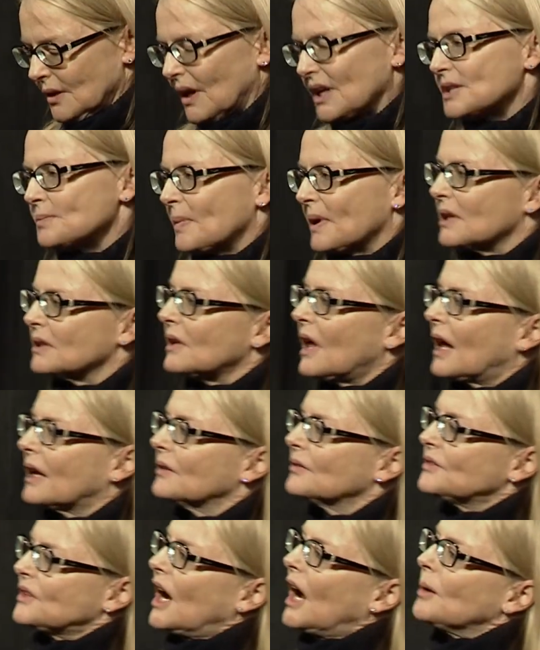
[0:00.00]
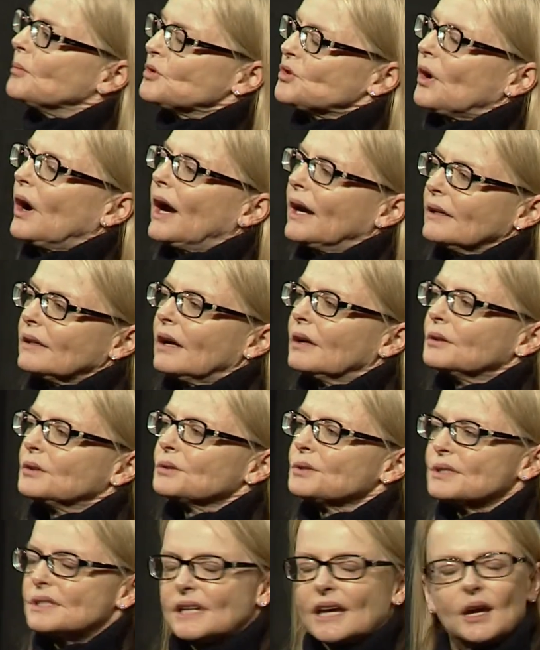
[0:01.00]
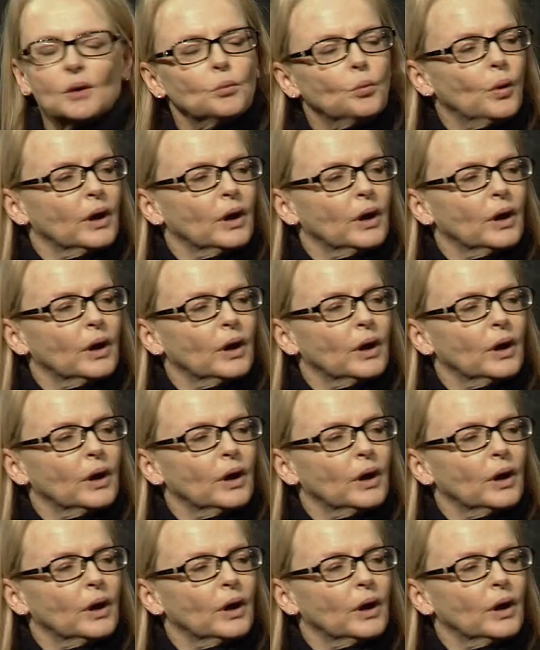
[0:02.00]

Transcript: I spent a lot of time trying to understand